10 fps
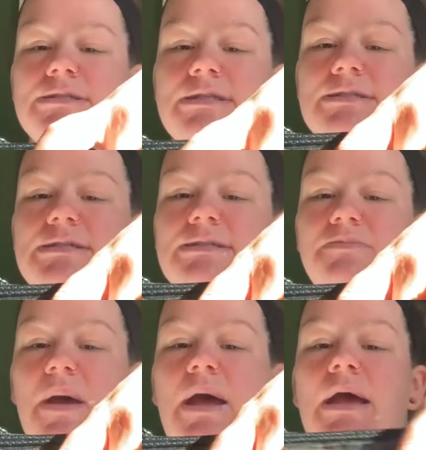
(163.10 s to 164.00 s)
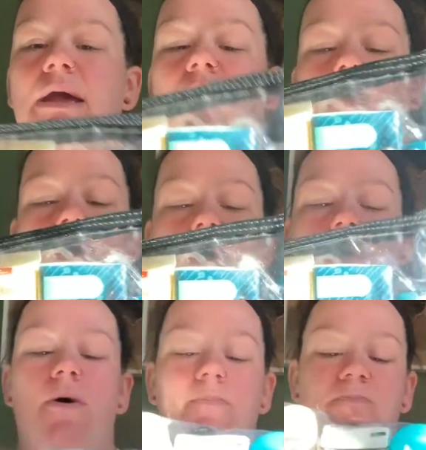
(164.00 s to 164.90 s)
This is my
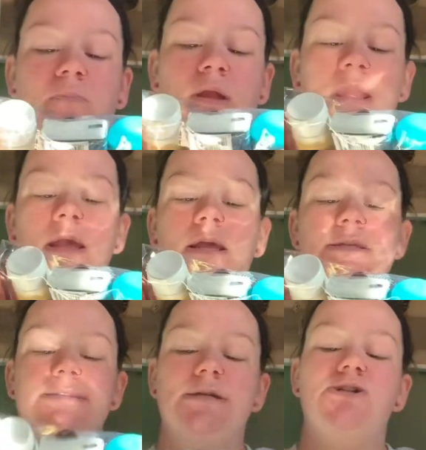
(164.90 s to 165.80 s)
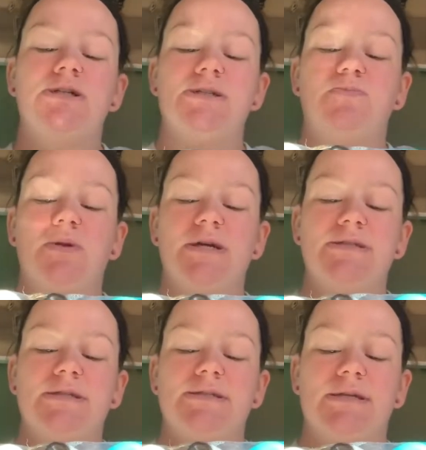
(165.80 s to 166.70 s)
Citrus
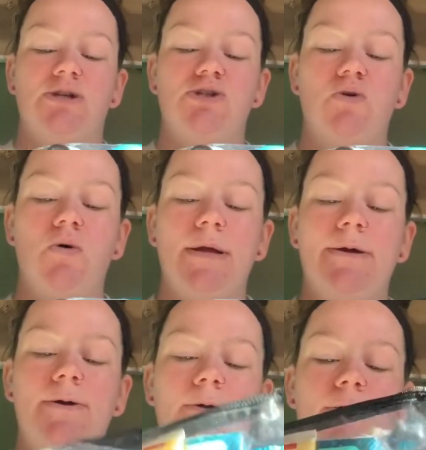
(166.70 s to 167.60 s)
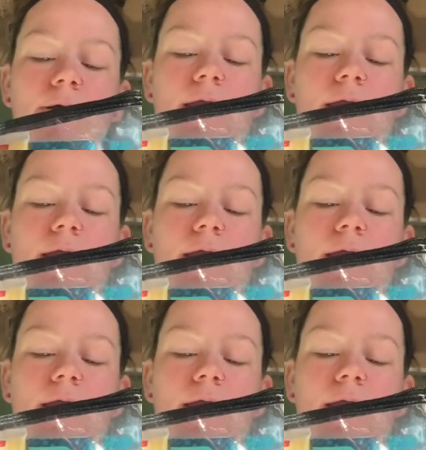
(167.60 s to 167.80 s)
Bliss essential oil,